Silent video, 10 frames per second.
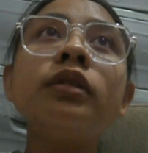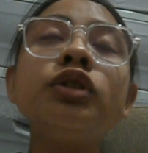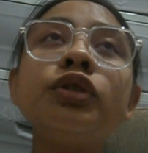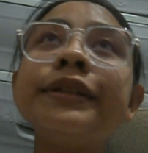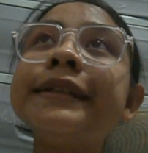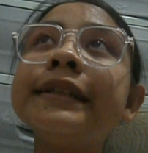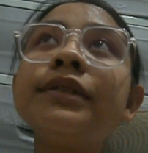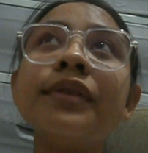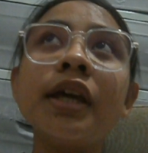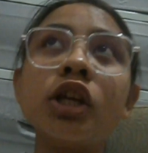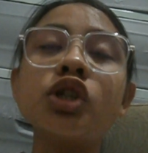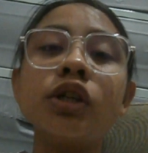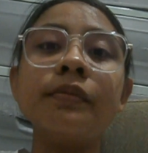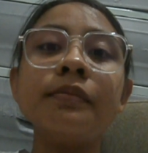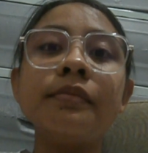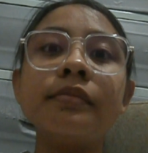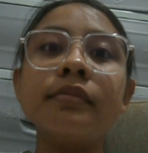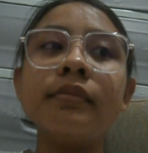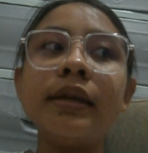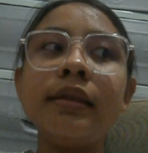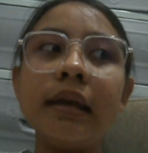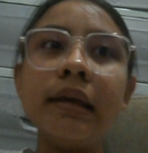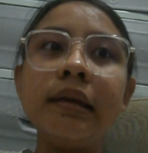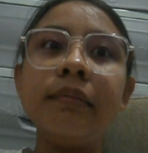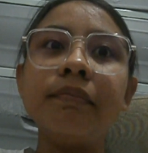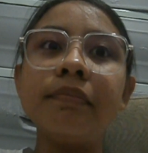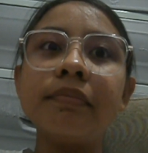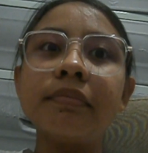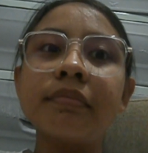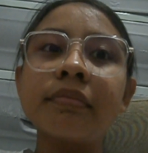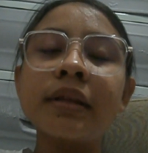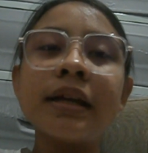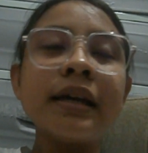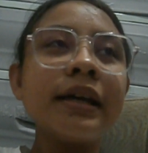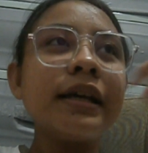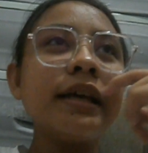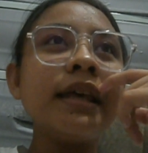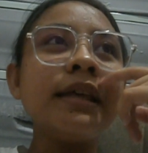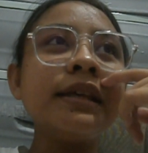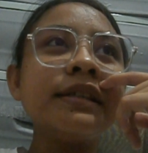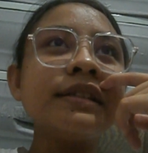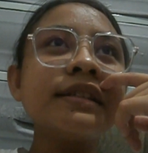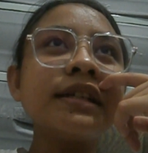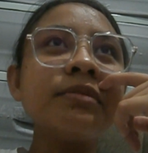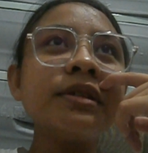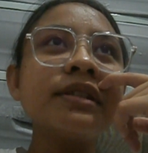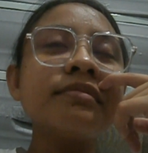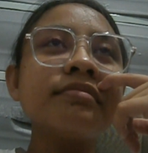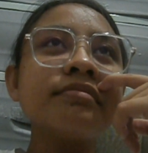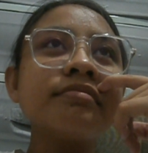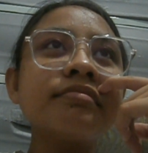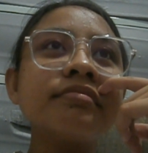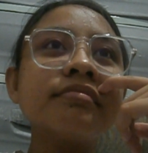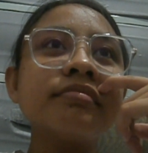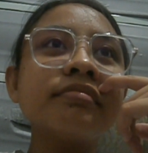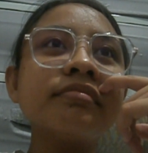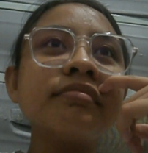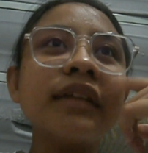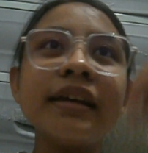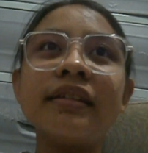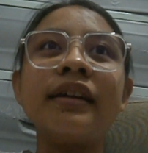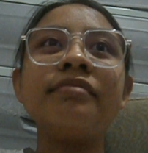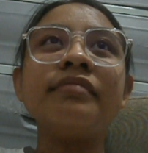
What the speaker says: during this vacation, my day is somewhat like that.